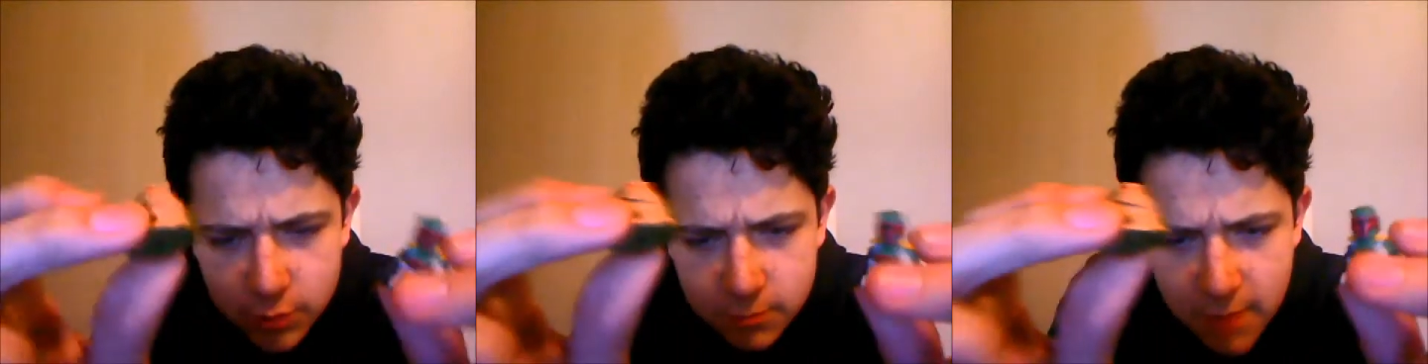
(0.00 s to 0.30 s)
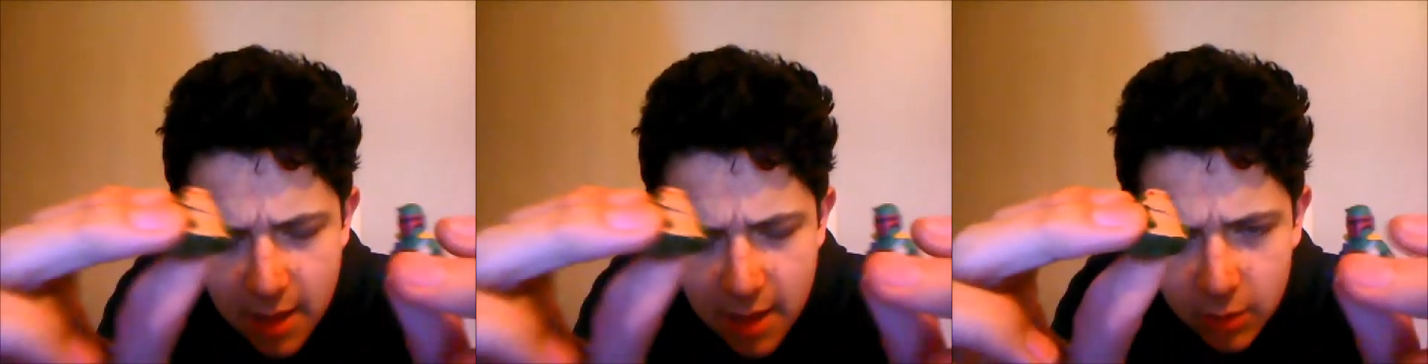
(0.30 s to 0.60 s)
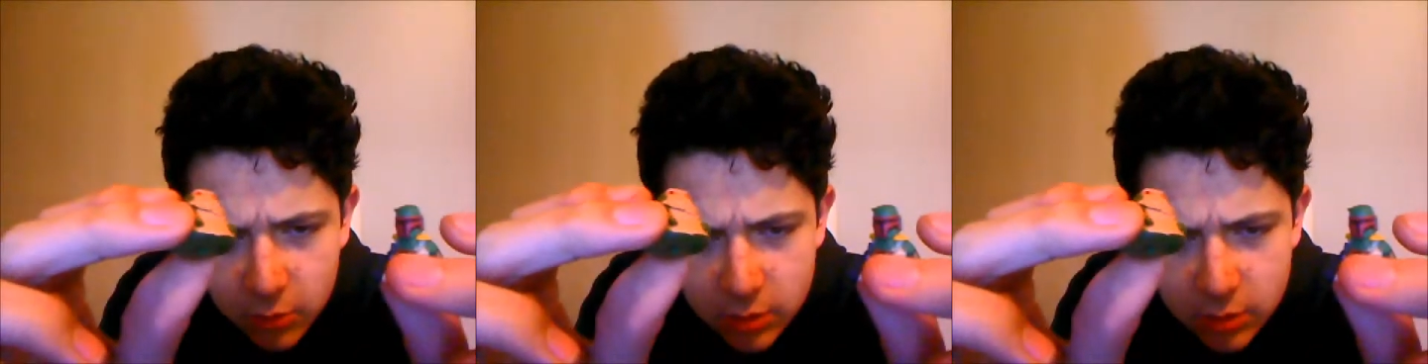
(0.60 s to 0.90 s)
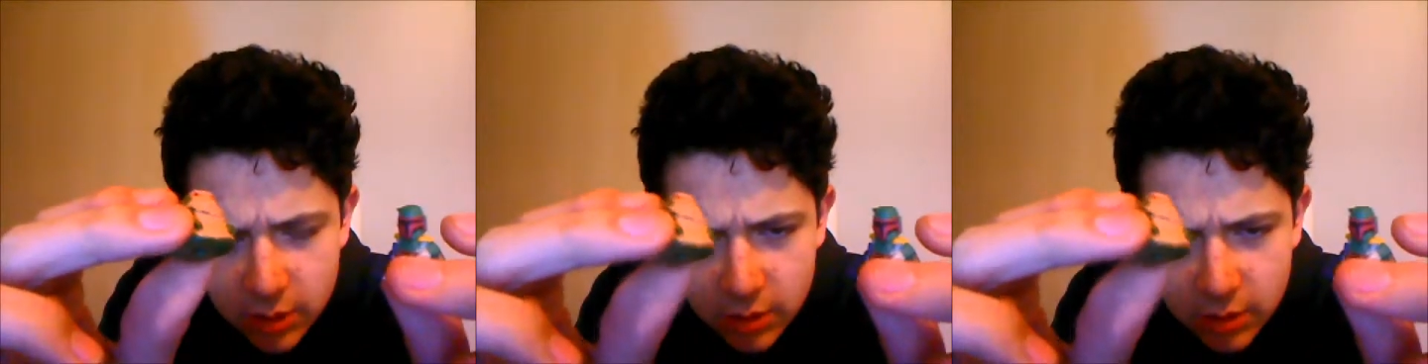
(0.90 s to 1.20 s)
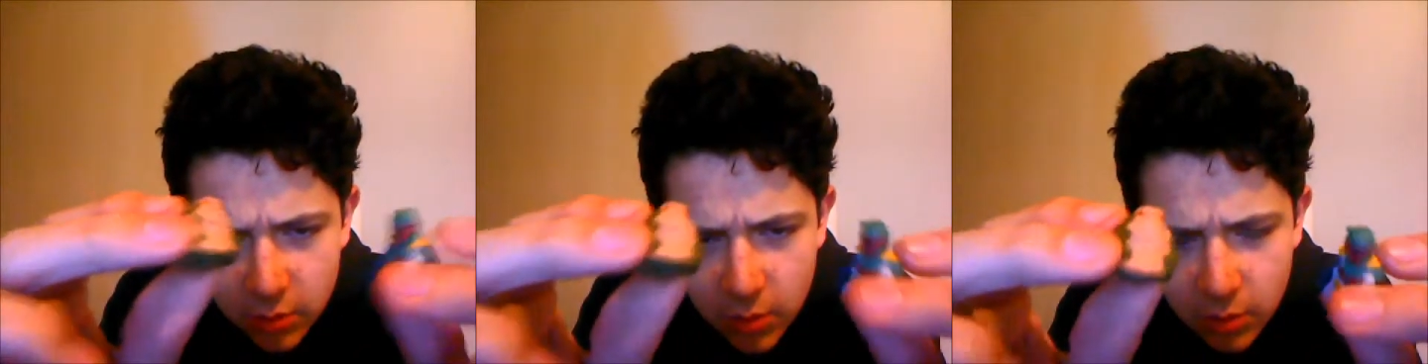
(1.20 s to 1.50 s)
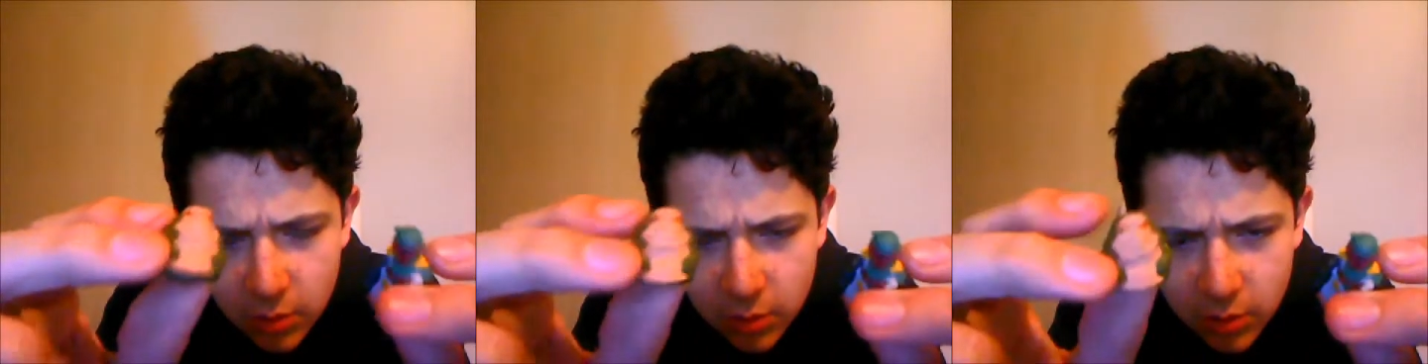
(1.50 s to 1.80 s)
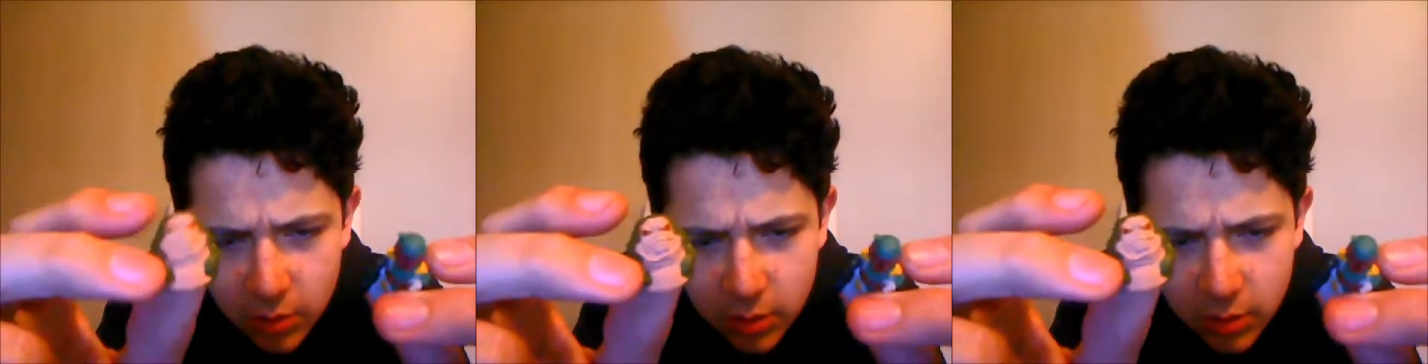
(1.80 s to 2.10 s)
Battlers, I think they're called.
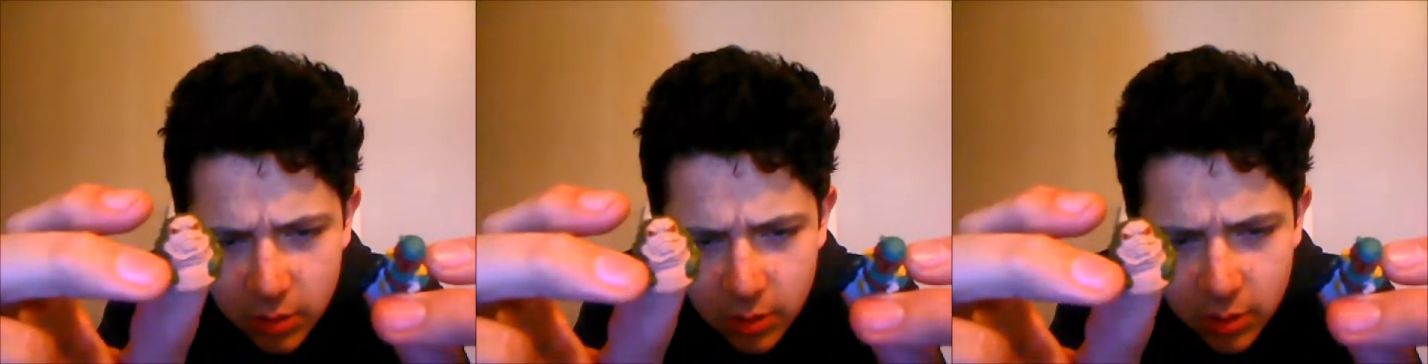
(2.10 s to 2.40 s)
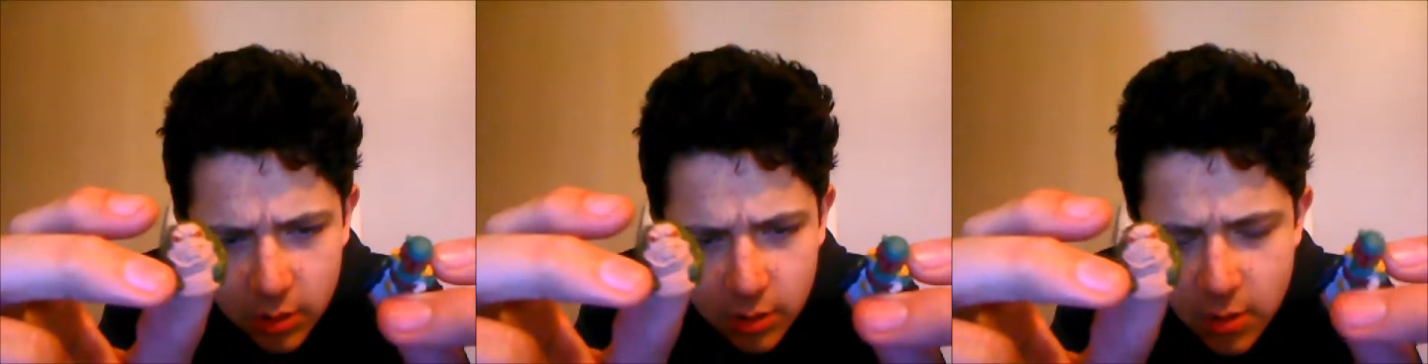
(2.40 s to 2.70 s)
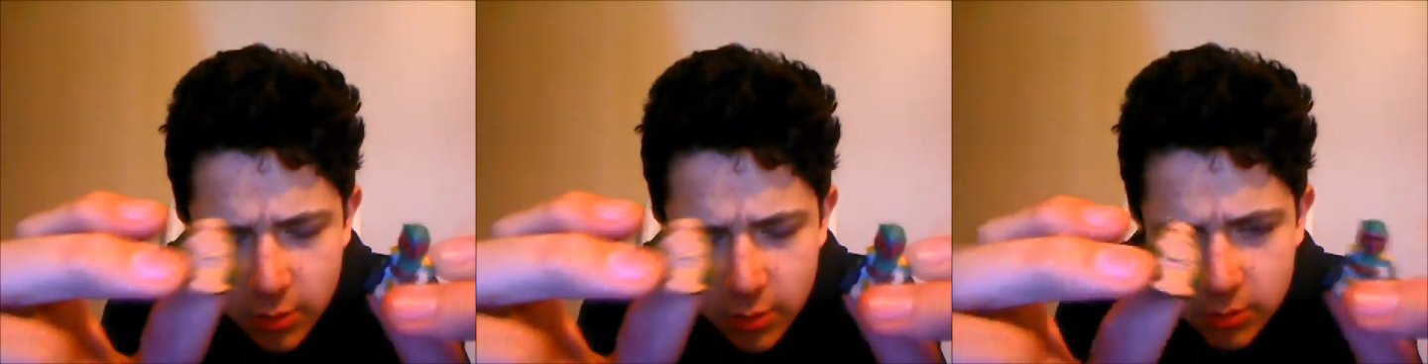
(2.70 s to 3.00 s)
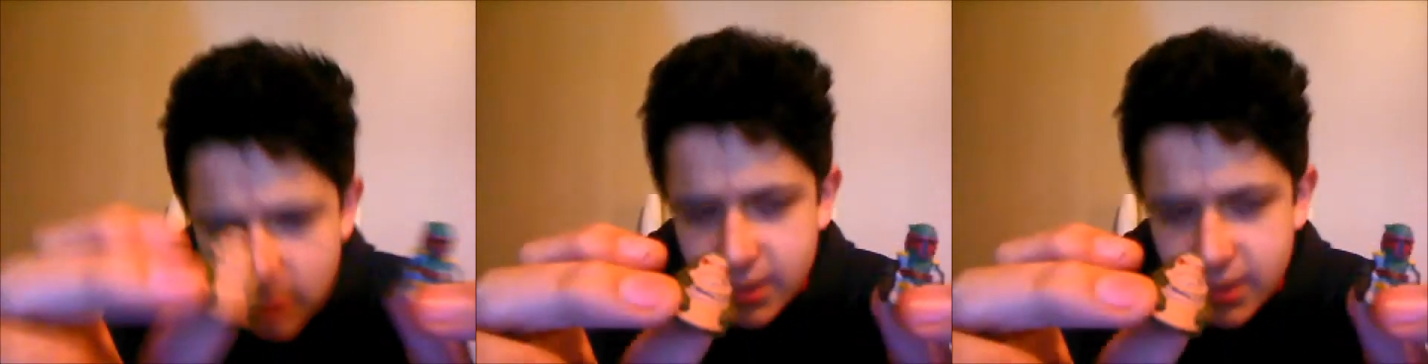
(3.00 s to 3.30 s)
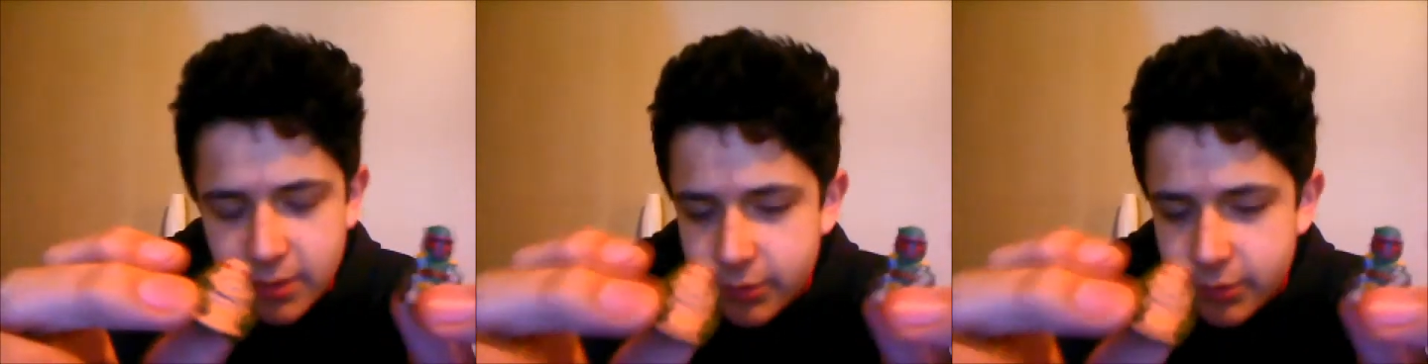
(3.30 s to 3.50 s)
No, those are something else.